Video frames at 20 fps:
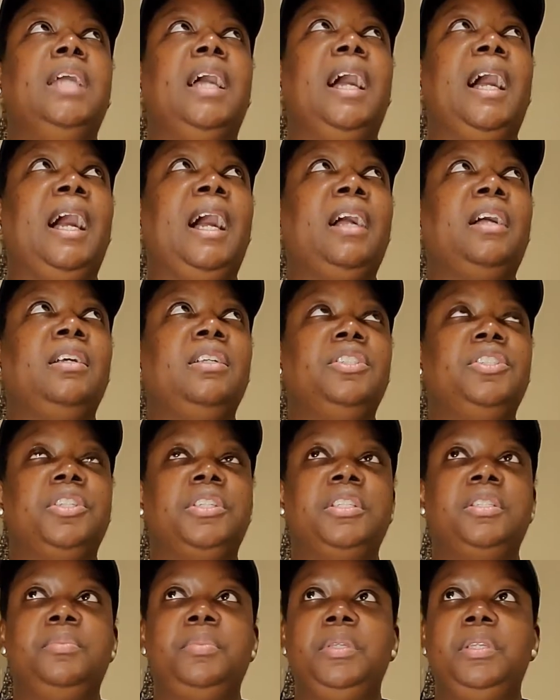I could
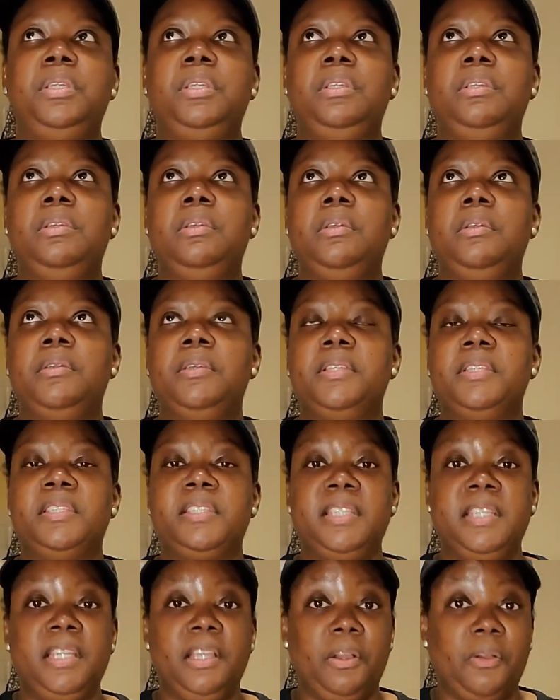just be
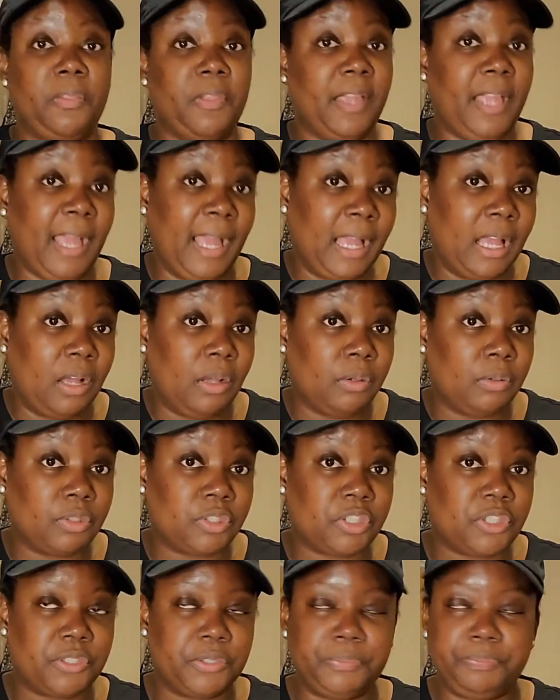sitting on the
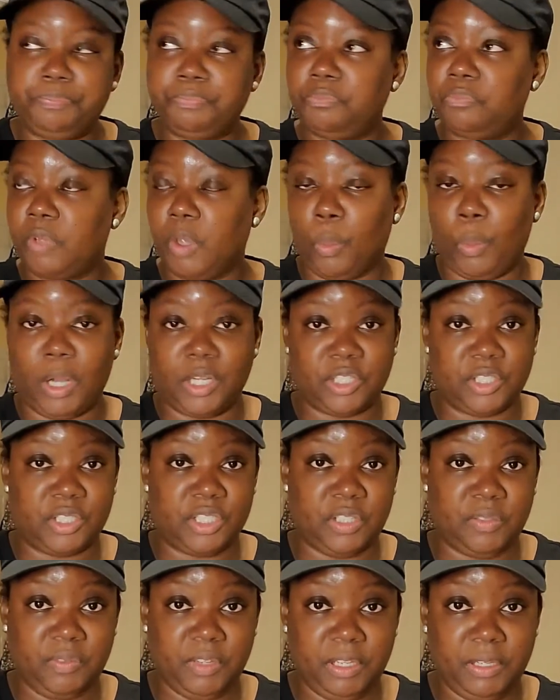couch, watching
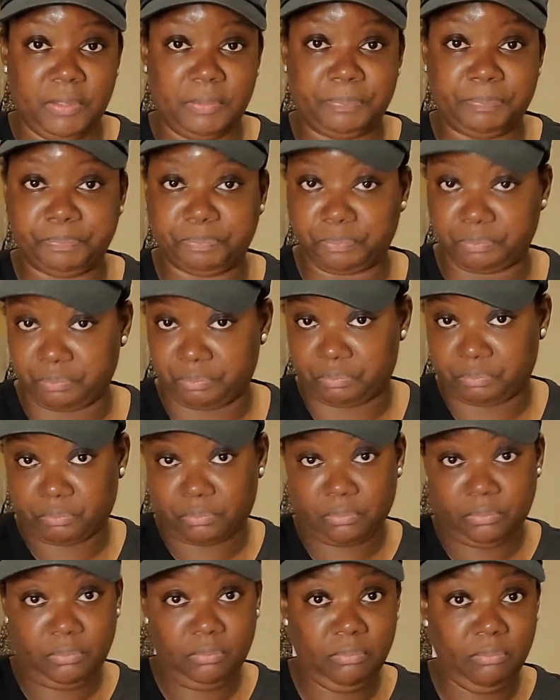TV,
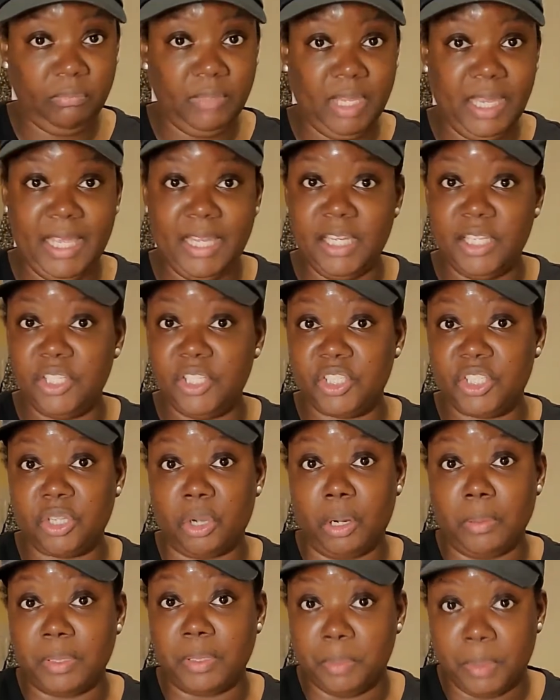and it just
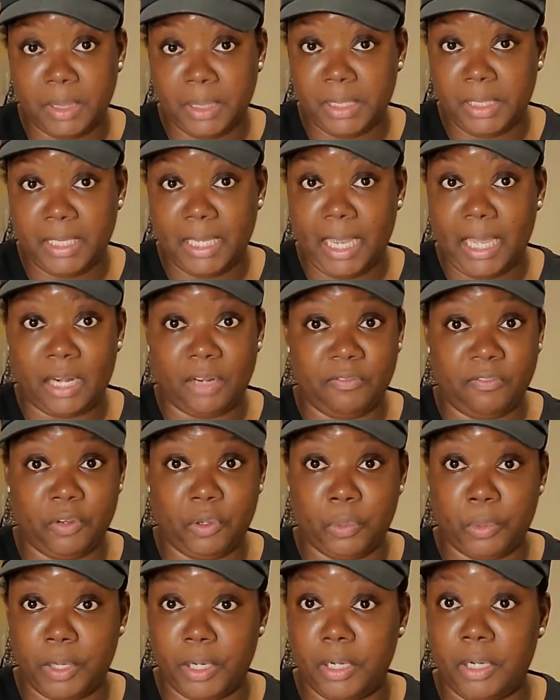starts bleeding out of
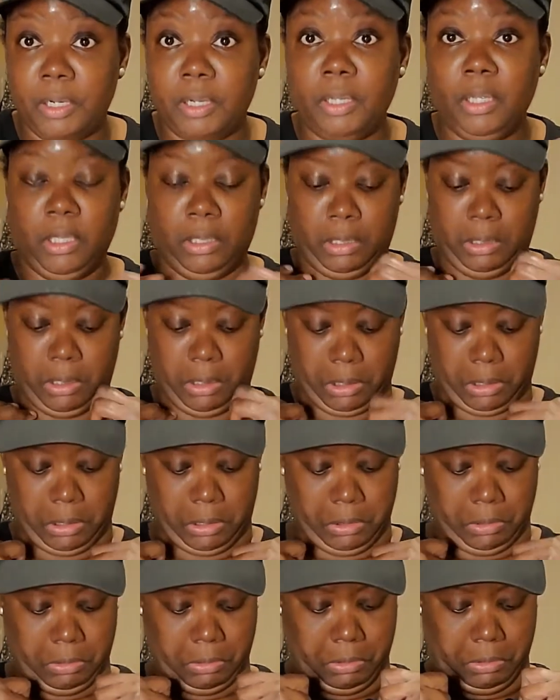nowhere.
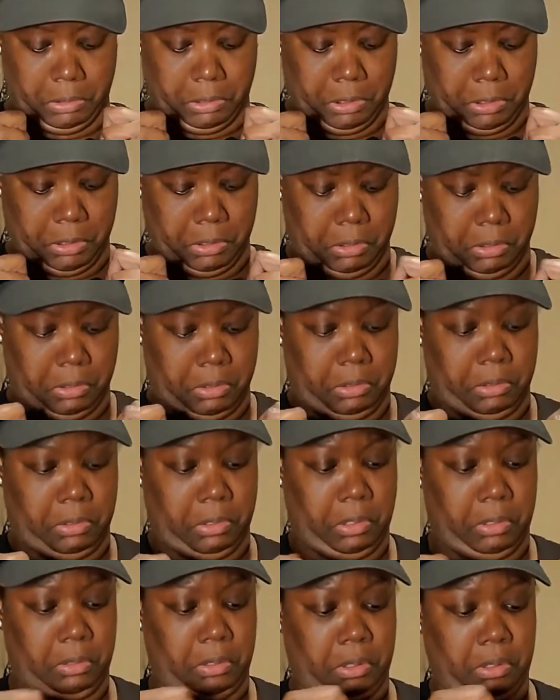Uh-oh,
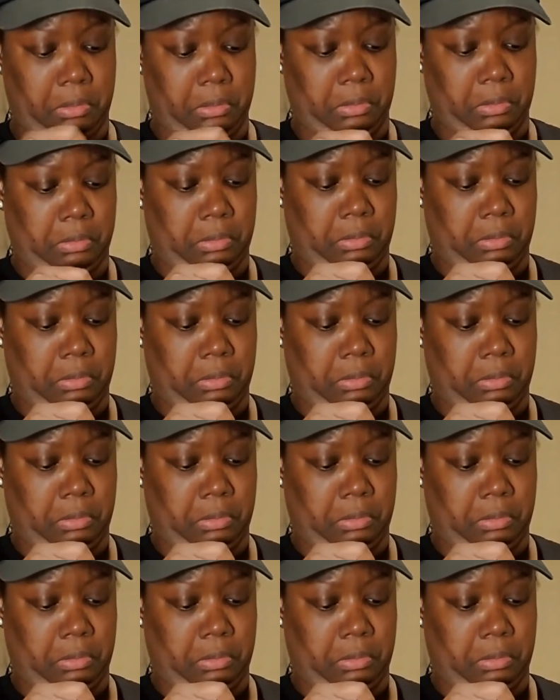hold on.